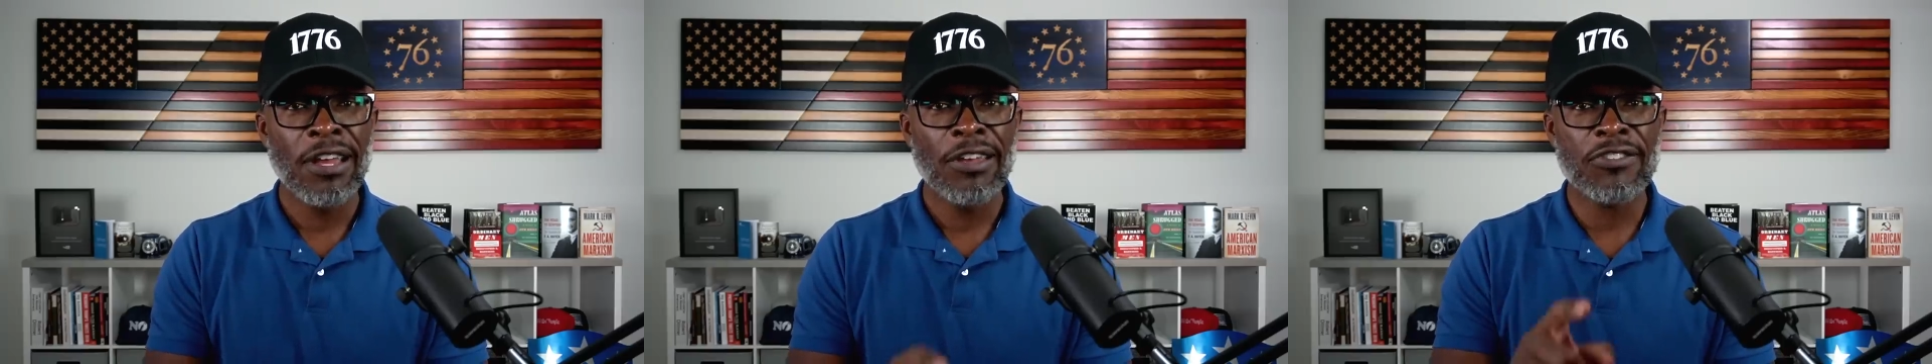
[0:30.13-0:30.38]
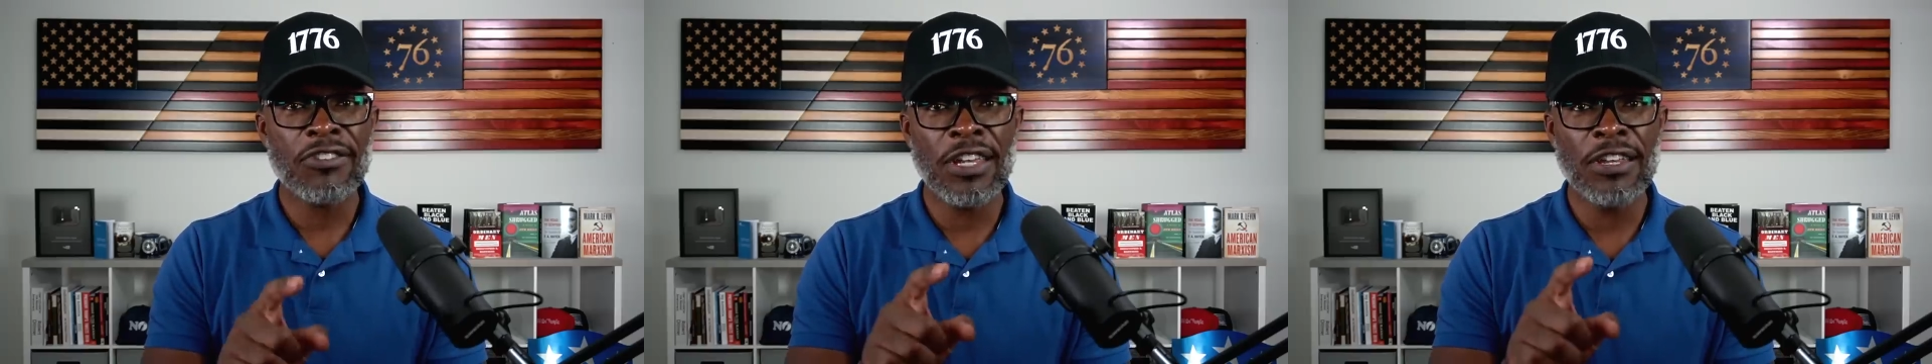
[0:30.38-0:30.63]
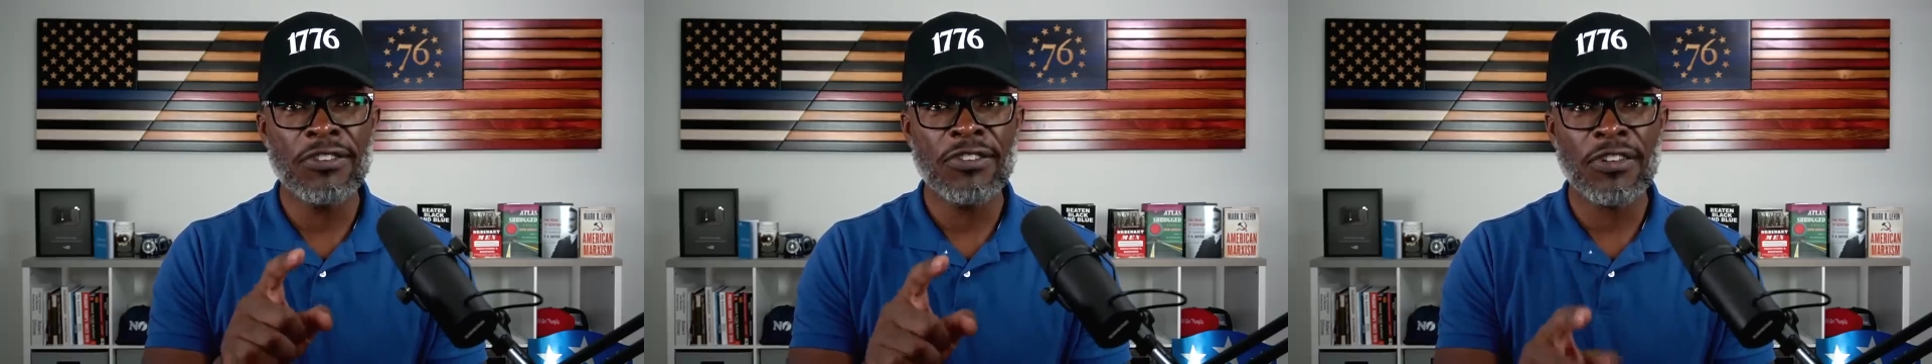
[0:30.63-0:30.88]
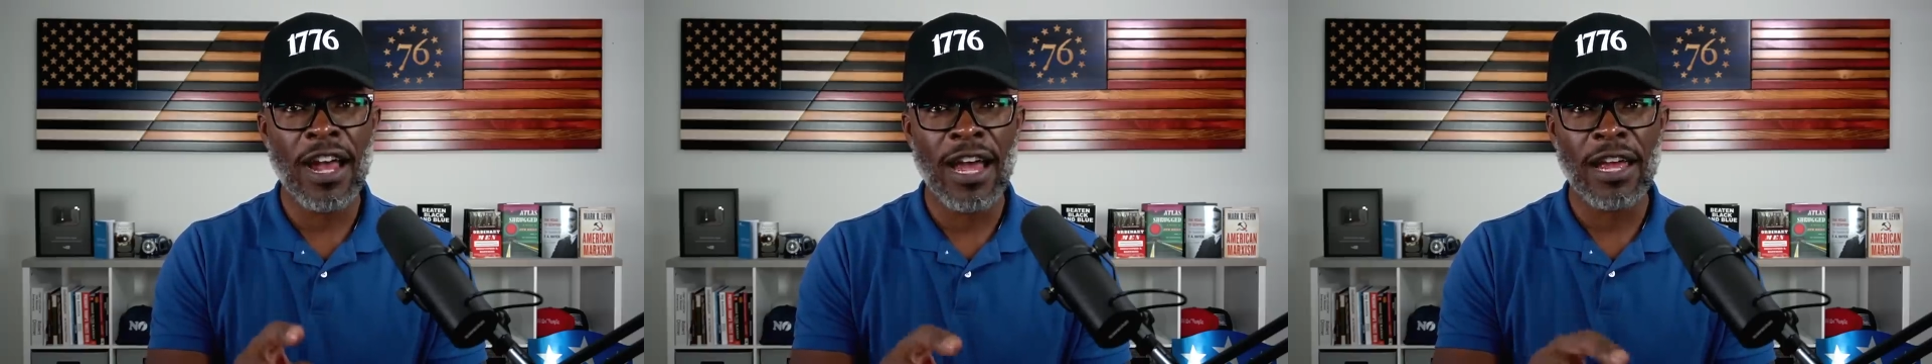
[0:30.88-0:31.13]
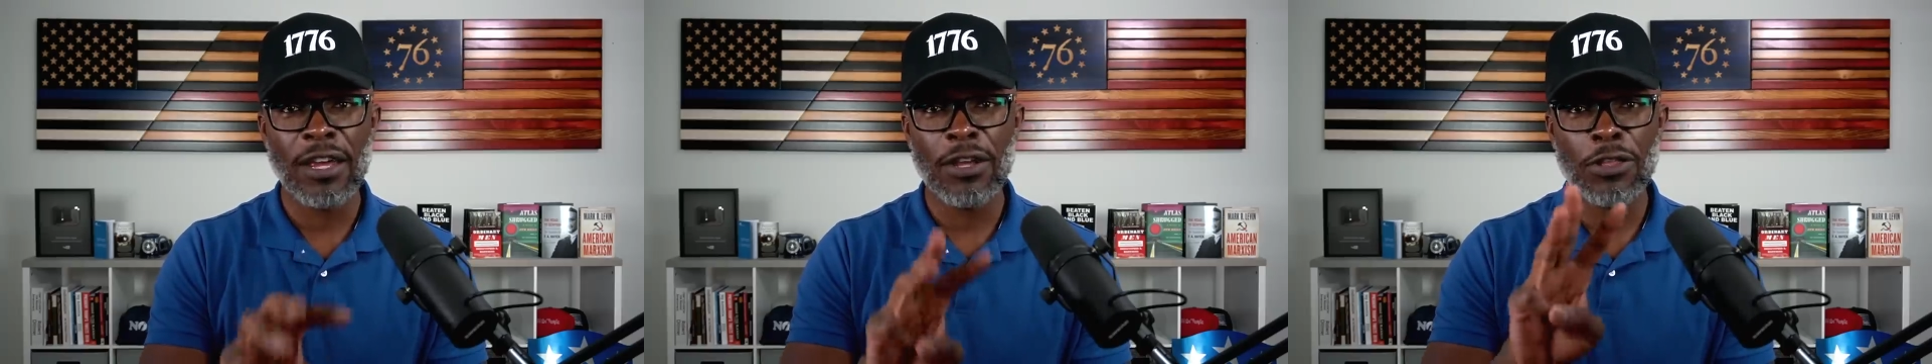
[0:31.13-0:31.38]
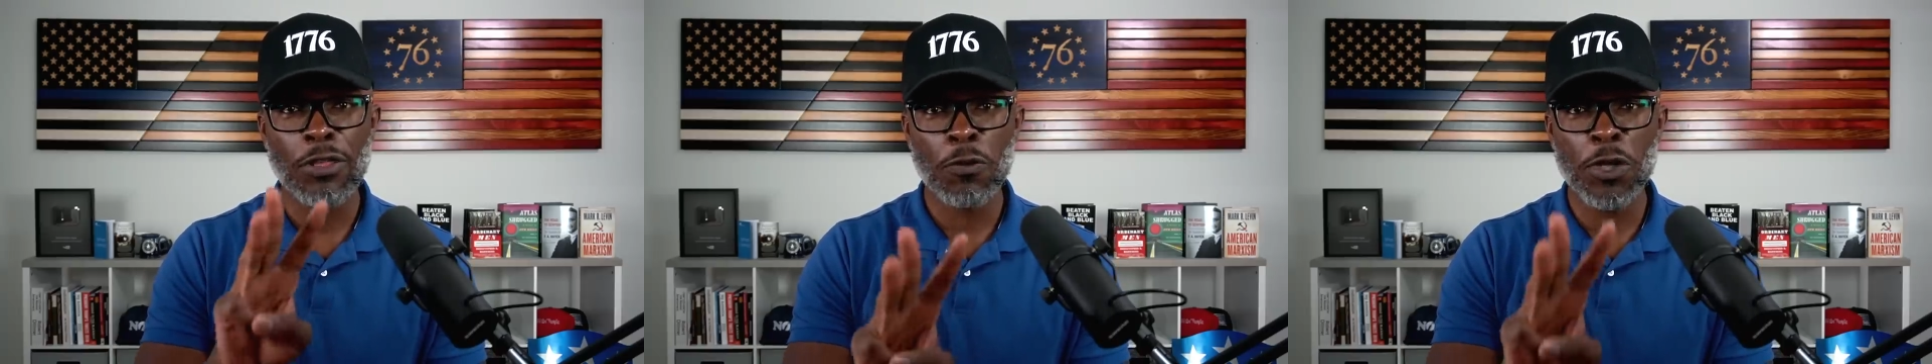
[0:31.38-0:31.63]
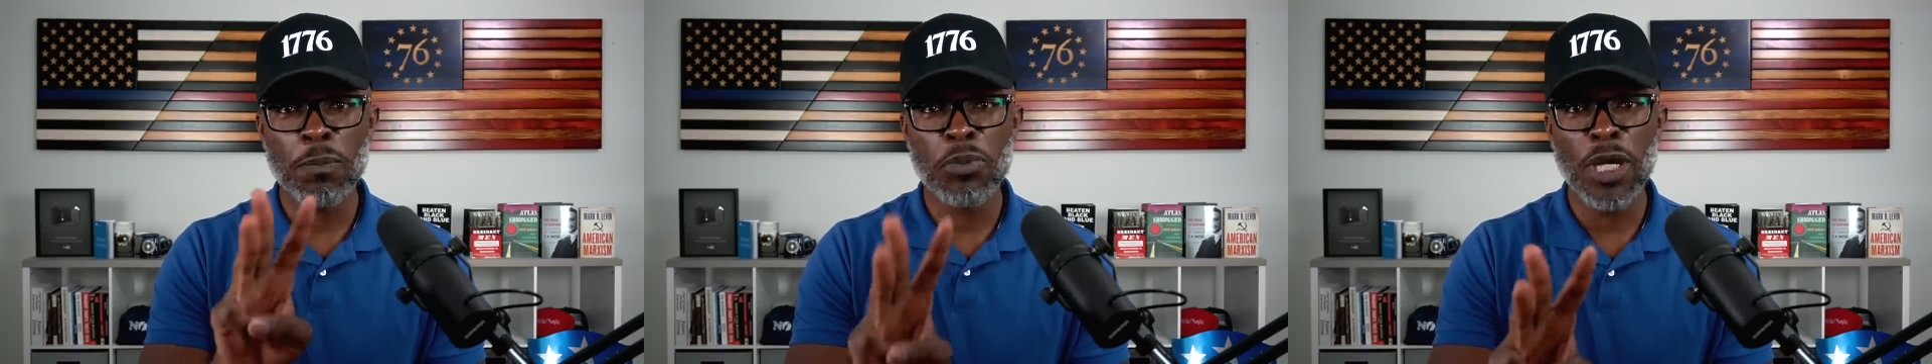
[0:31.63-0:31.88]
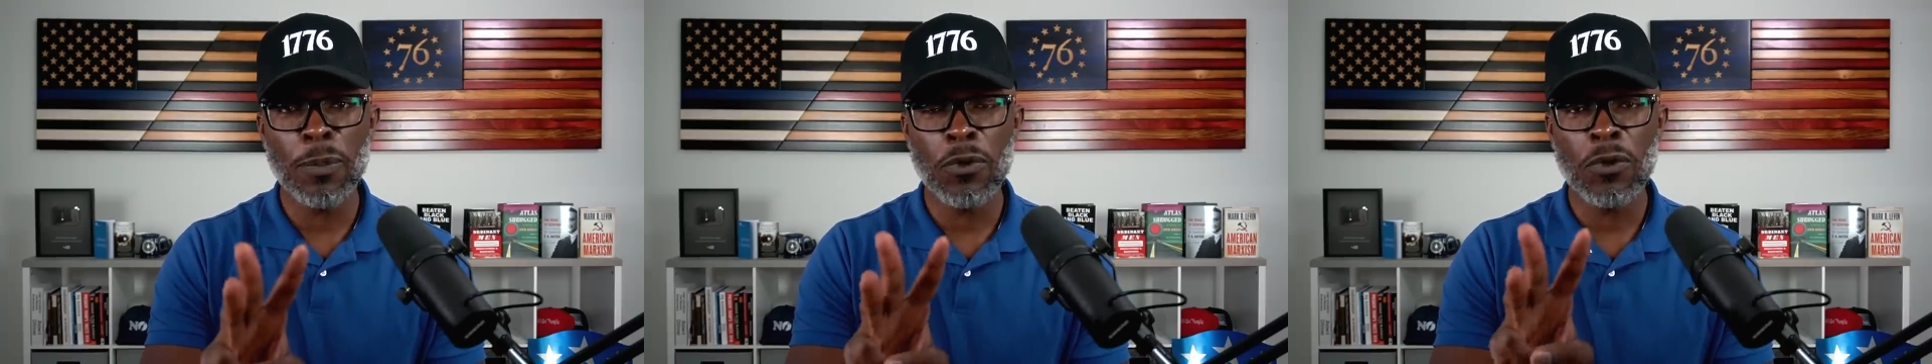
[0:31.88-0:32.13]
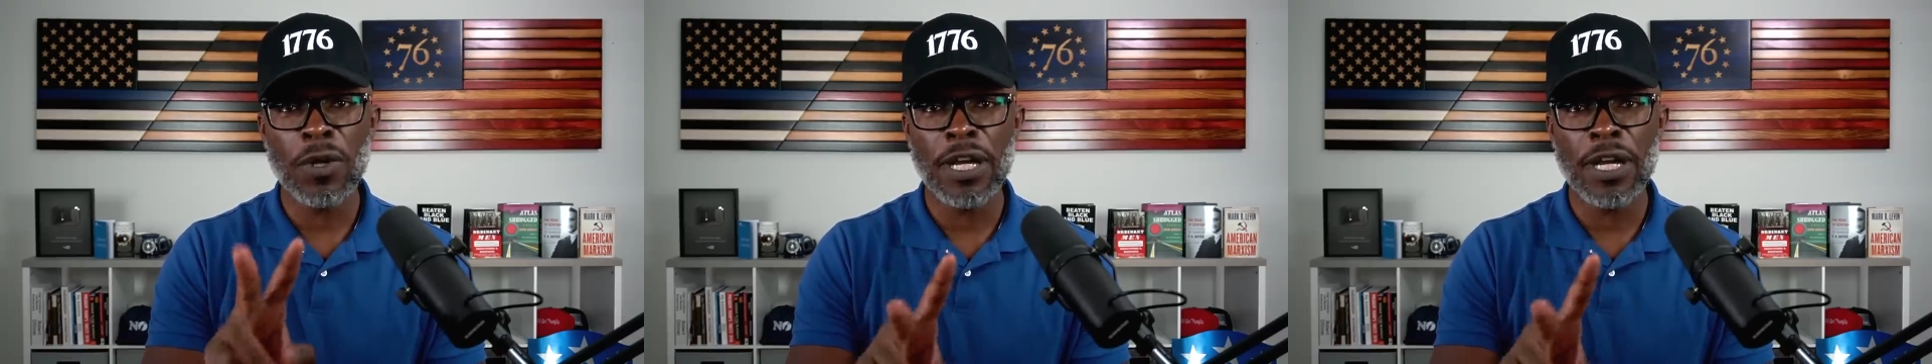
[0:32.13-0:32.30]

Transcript: she shot three people